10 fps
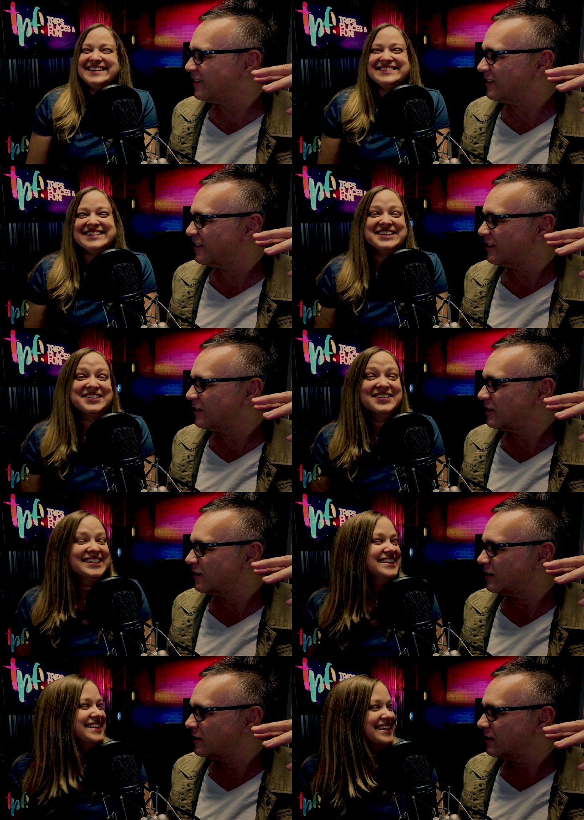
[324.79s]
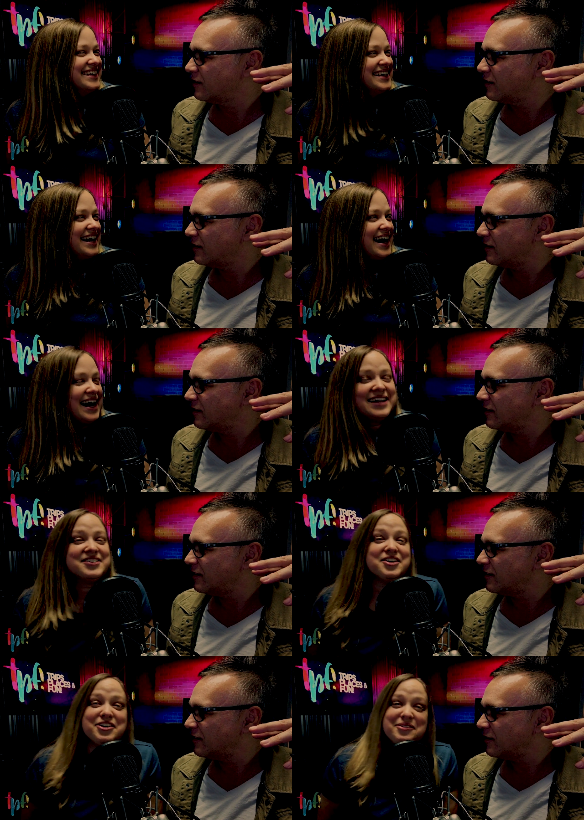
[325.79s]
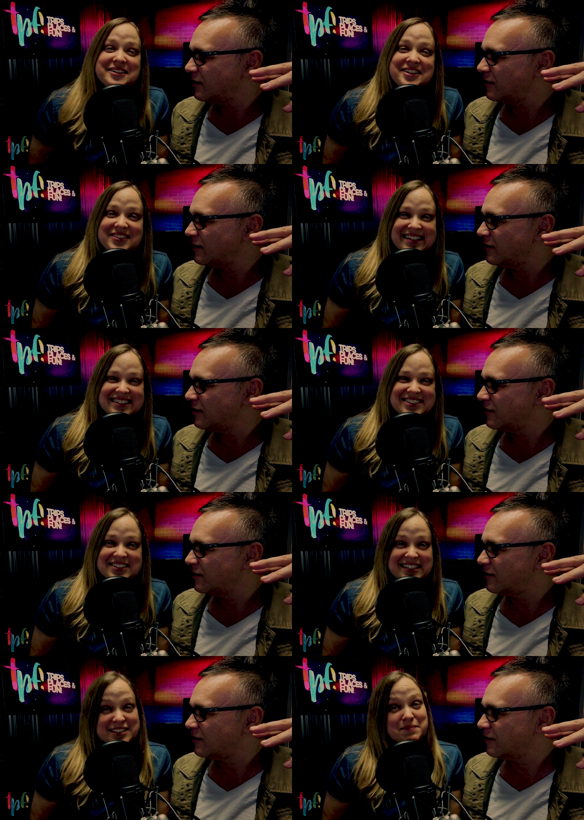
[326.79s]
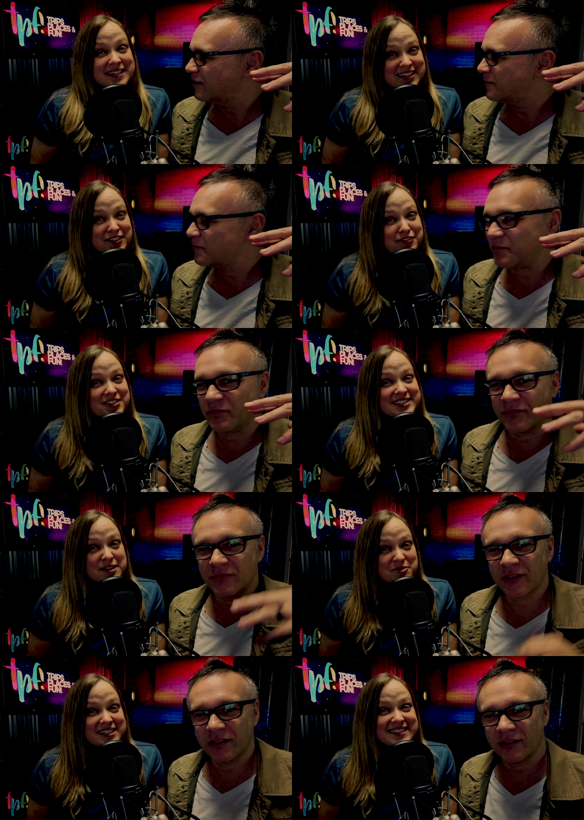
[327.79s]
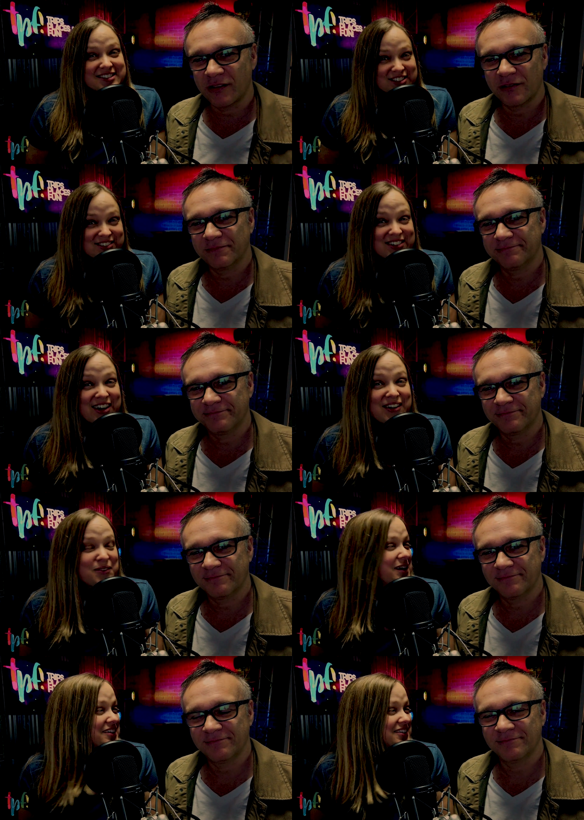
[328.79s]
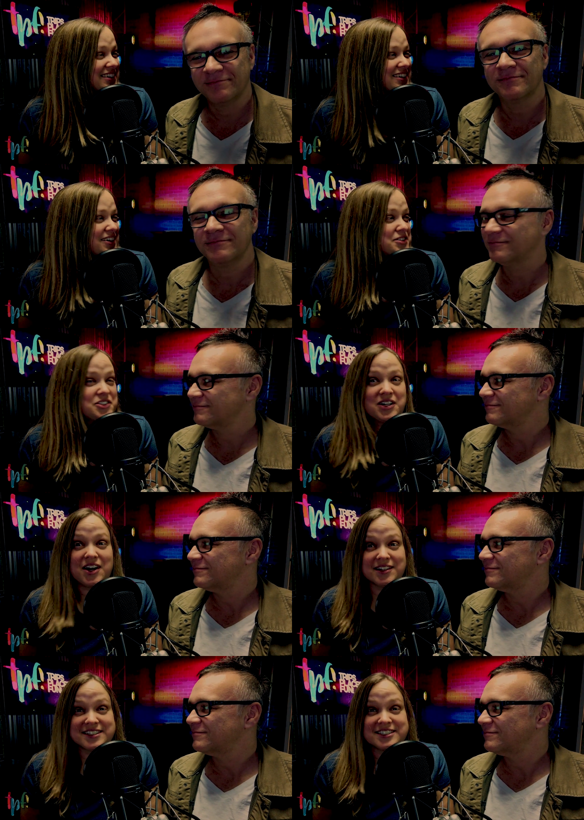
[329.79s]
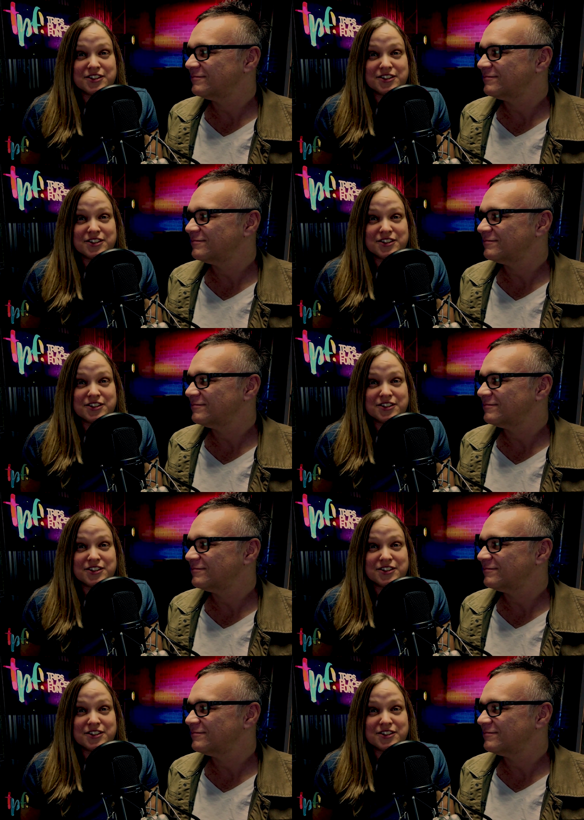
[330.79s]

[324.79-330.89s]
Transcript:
Speaker 1: I don't know. I don't know who would know the answer to this, but if for some reason you know whether you can go on the